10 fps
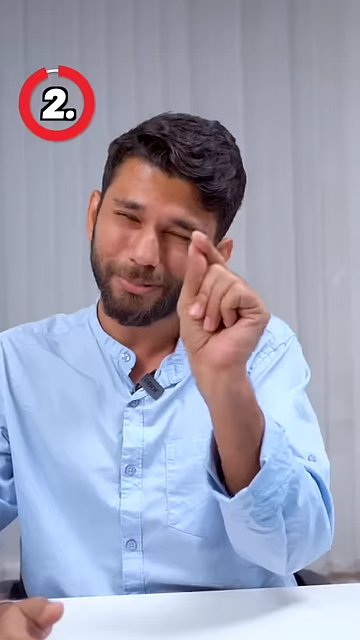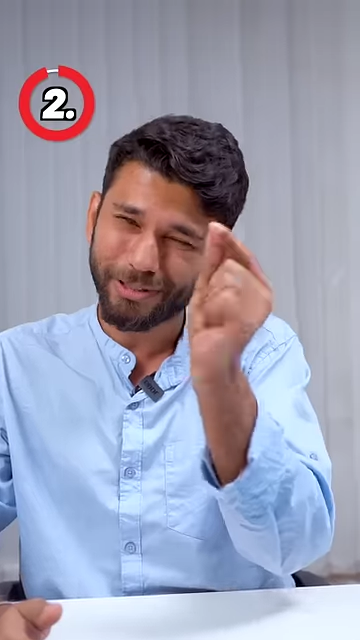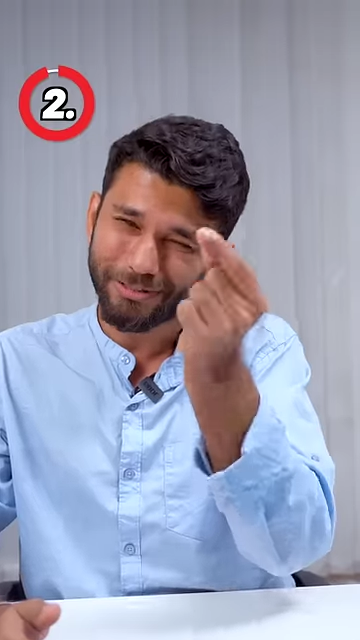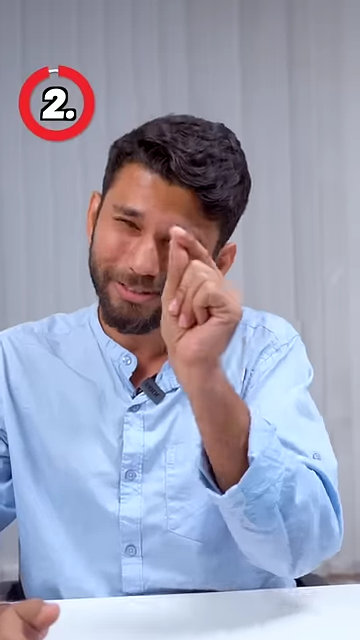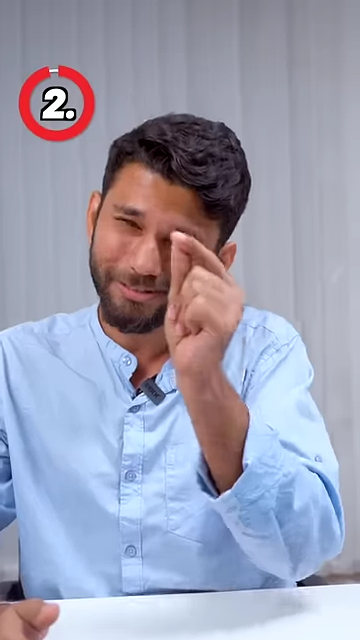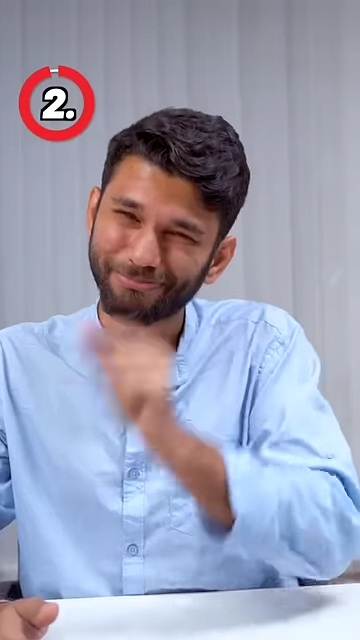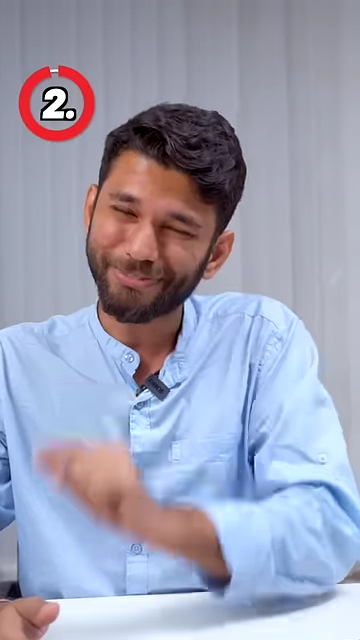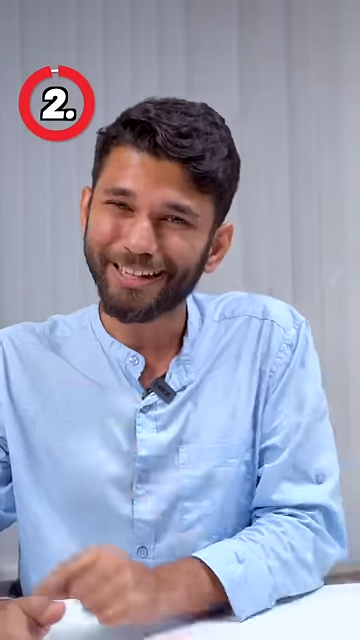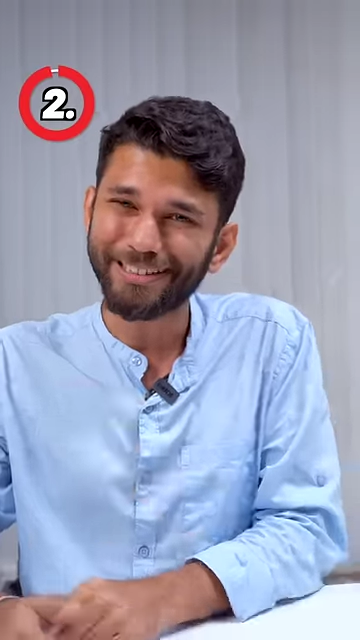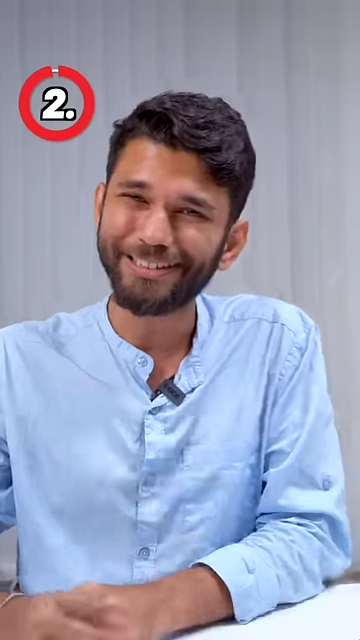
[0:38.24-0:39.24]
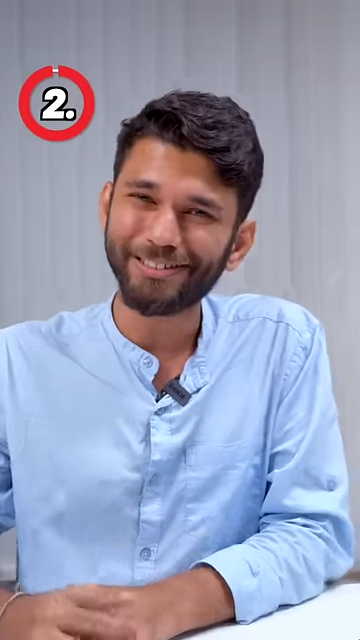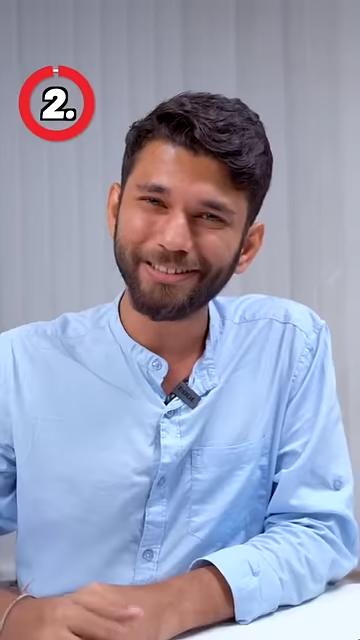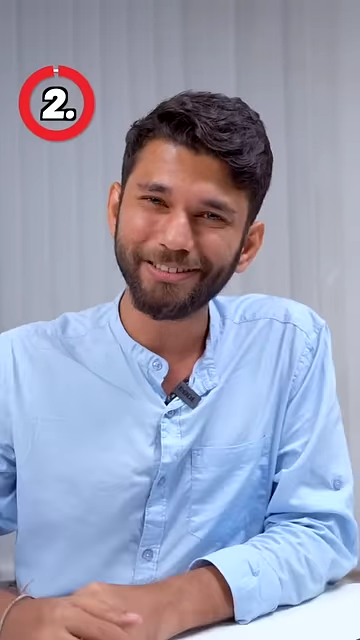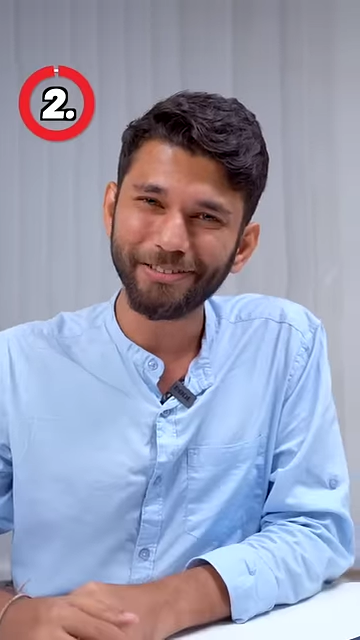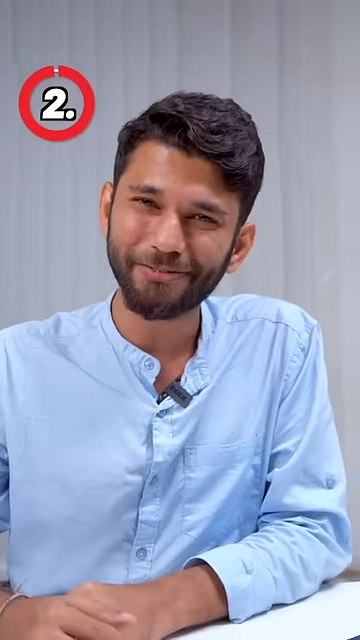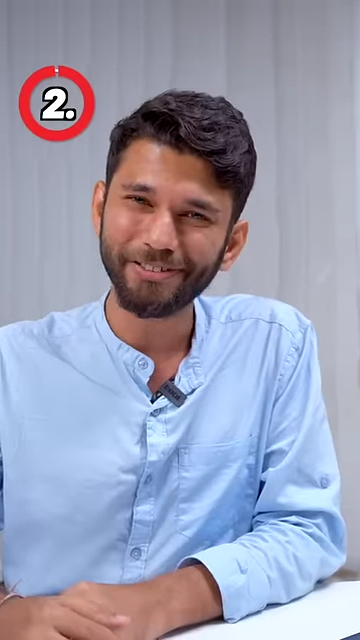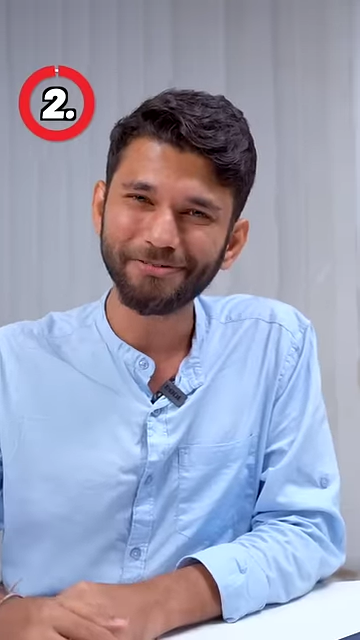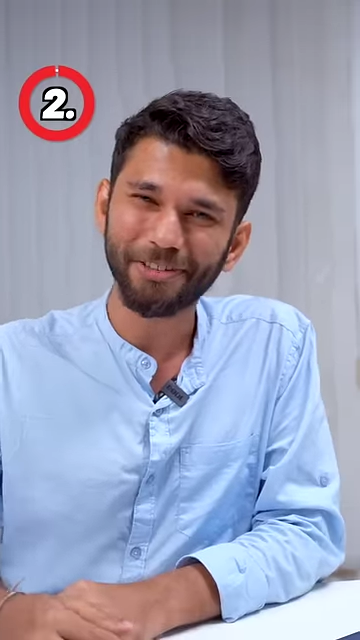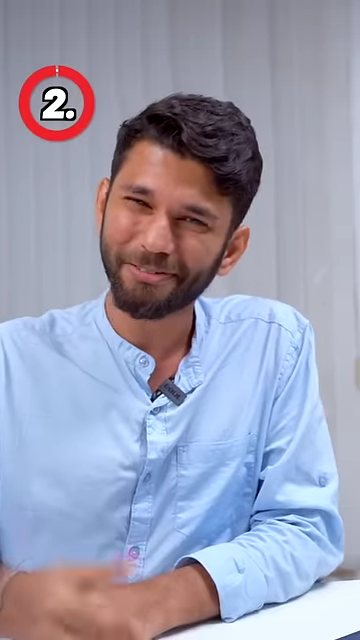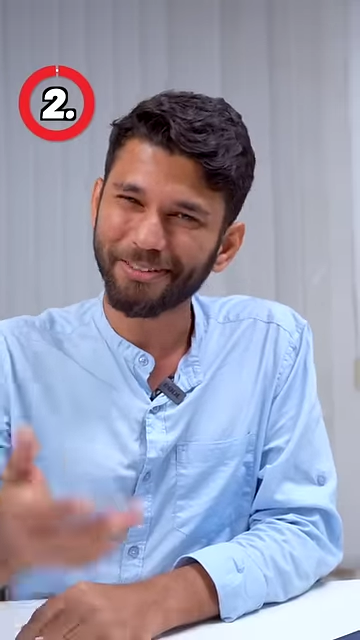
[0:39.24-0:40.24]
makes a tiny, tiny
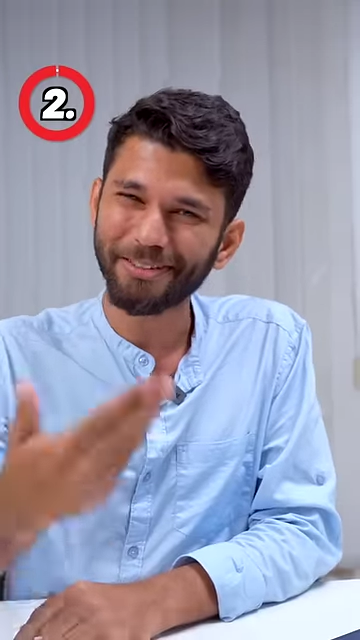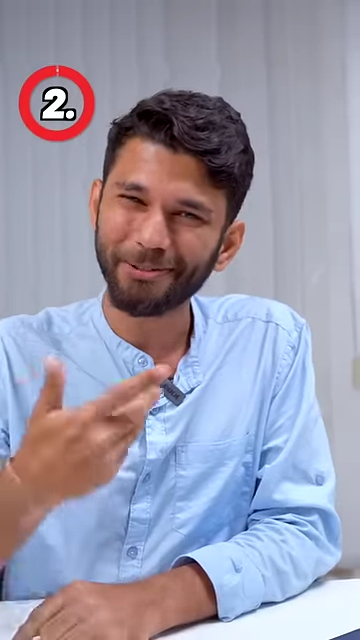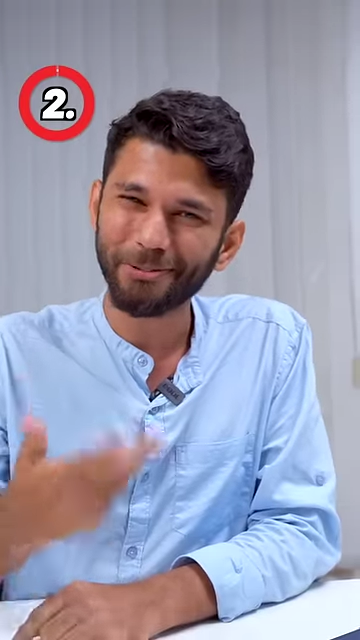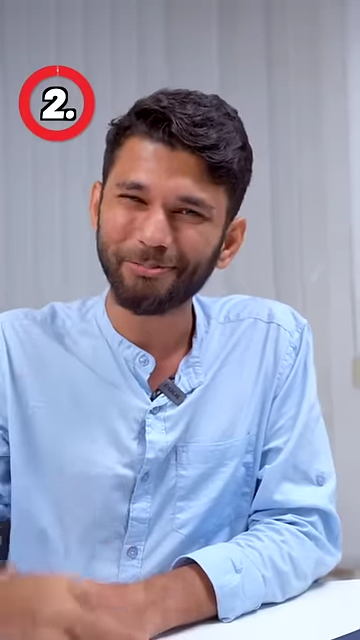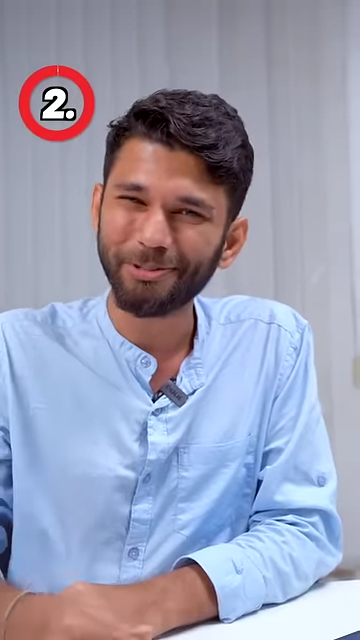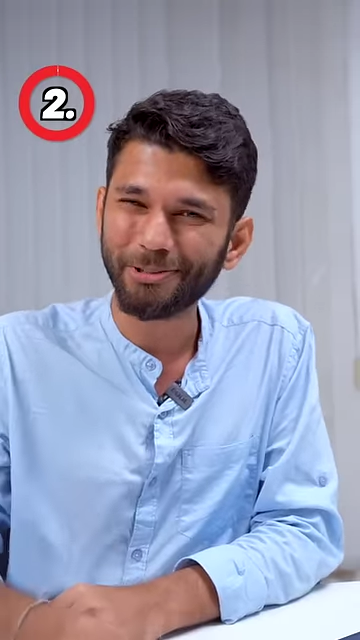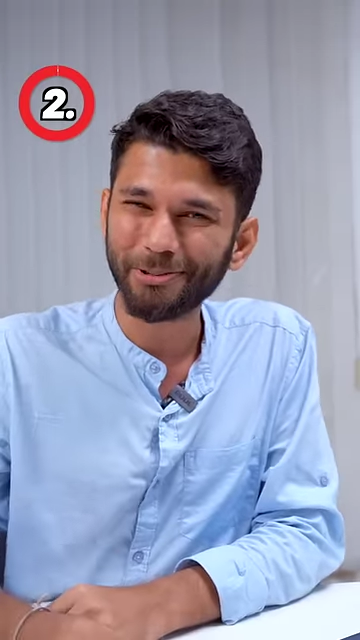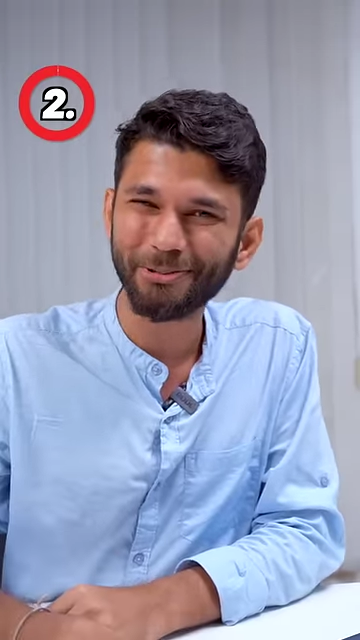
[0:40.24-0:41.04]
difference, just like you and me to the